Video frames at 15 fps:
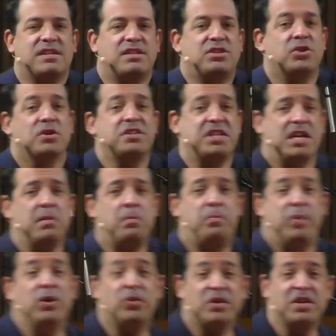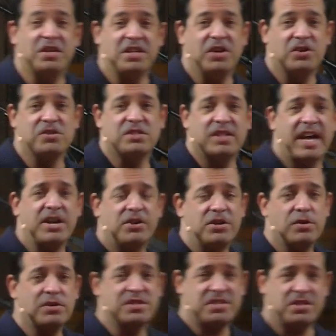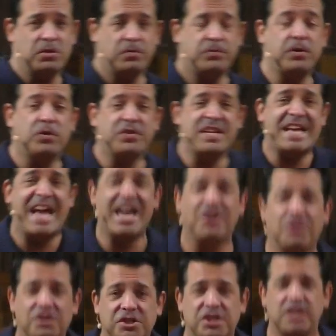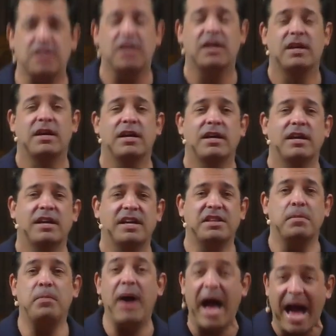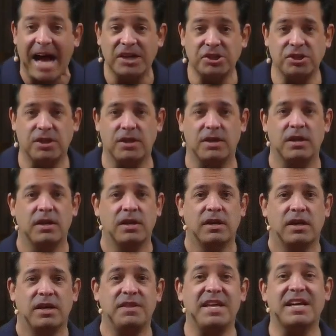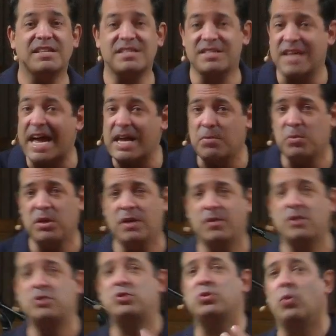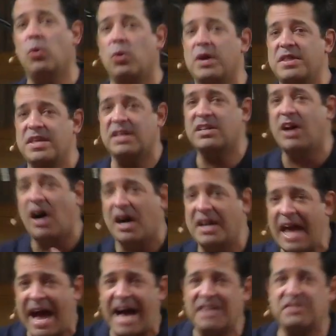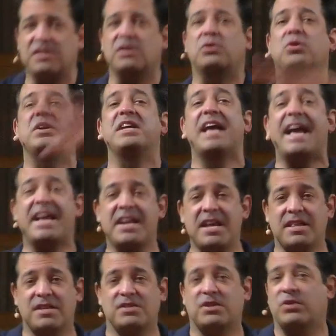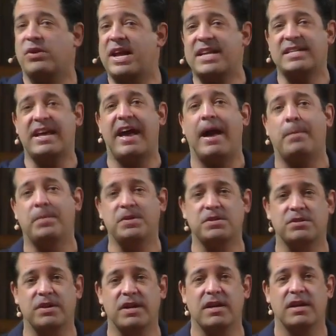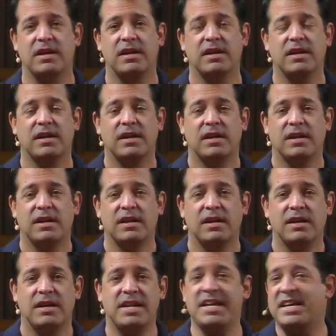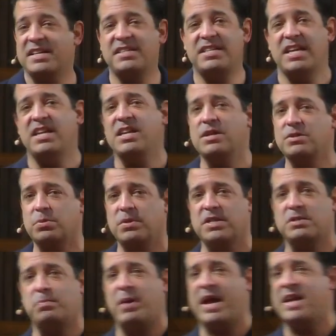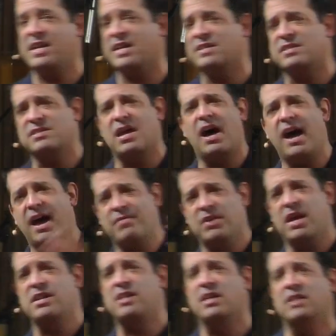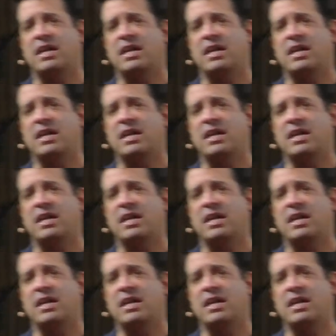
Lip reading: And 13 billion years later, you can still feel the energy and the passion and the excitement and the joy that God has in creating this great tapestry. And he continues with this painting. He says, "I have an idea.